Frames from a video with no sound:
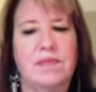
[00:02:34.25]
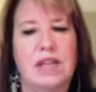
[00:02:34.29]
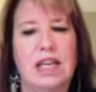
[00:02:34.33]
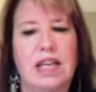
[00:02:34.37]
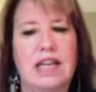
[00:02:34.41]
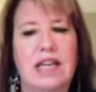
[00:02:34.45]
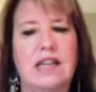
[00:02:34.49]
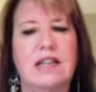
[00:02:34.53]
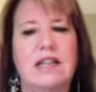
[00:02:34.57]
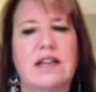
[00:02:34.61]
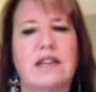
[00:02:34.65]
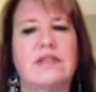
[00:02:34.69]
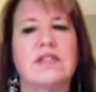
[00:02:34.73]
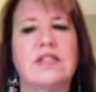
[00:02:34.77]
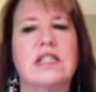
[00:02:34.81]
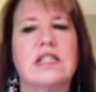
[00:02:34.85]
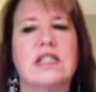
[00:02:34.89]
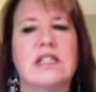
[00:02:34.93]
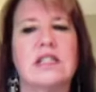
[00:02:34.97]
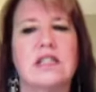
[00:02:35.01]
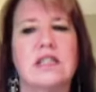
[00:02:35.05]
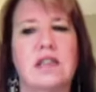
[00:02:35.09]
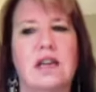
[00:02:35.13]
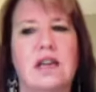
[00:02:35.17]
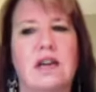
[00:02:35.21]
in and of
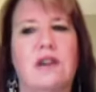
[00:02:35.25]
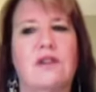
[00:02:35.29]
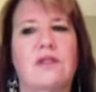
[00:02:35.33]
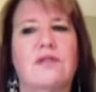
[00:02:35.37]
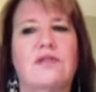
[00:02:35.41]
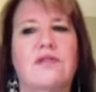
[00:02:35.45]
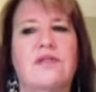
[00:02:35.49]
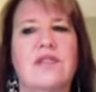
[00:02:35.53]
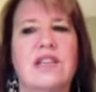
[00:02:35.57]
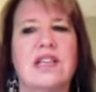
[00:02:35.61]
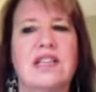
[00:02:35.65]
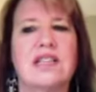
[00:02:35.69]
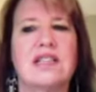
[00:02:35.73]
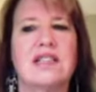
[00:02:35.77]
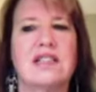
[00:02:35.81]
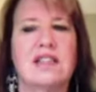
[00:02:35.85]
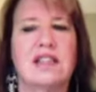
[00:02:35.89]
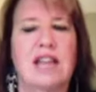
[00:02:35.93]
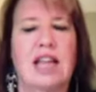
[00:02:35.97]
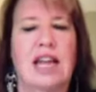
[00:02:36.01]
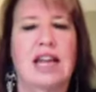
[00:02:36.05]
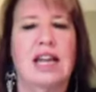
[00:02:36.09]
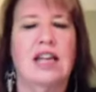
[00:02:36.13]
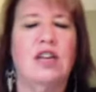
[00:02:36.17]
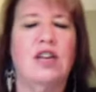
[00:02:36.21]
itself is
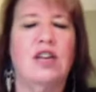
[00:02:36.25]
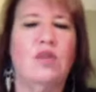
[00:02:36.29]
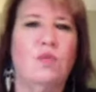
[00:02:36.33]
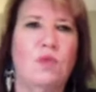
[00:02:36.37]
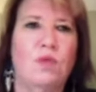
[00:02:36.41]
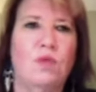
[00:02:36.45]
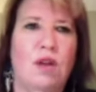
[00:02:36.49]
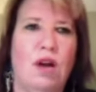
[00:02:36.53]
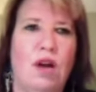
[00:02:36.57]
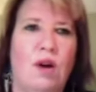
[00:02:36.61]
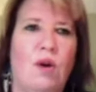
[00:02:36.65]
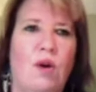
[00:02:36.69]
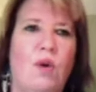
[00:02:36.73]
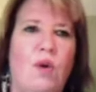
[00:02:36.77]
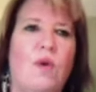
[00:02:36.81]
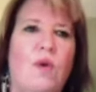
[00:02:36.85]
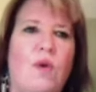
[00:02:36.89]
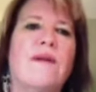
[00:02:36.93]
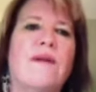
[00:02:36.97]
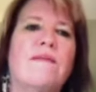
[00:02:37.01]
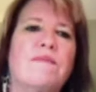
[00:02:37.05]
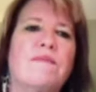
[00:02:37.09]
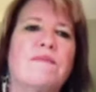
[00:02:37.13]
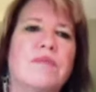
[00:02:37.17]
letting you know